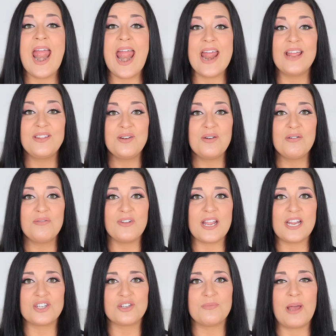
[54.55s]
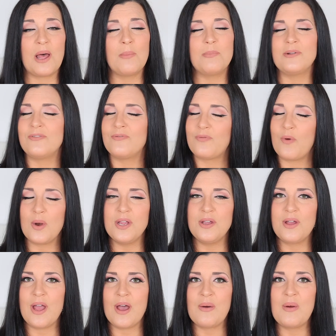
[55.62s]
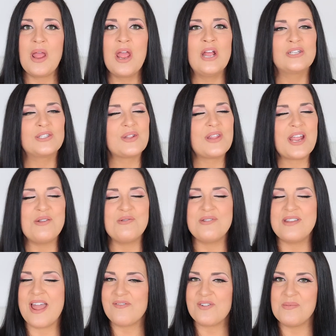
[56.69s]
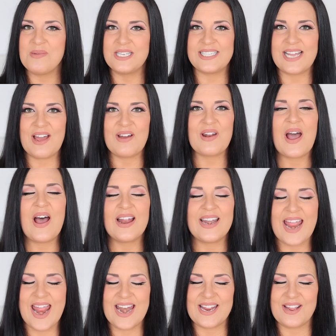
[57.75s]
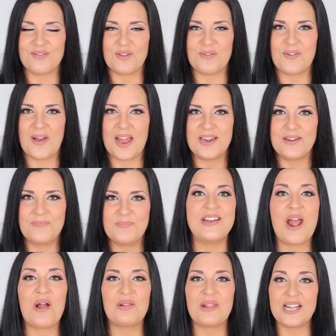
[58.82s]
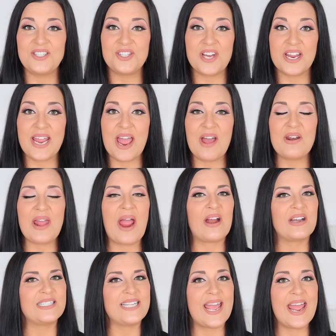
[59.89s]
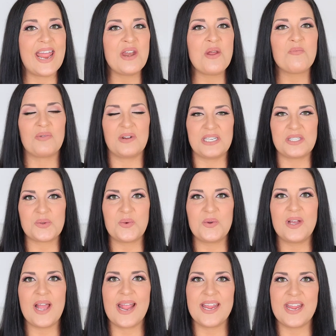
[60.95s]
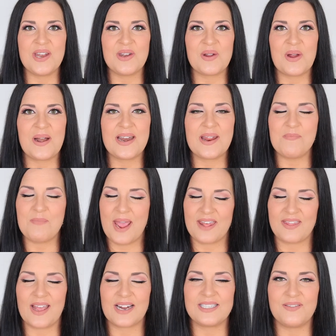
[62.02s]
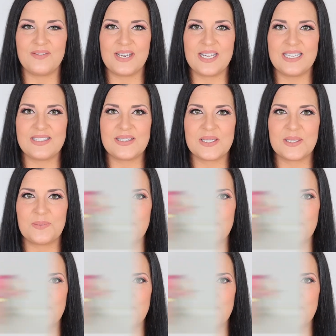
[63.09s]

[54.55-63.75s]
and the notification bell before you go so that you never miss out on any of the fun. Now let's check out our 10 preschool and kindergarten math activities.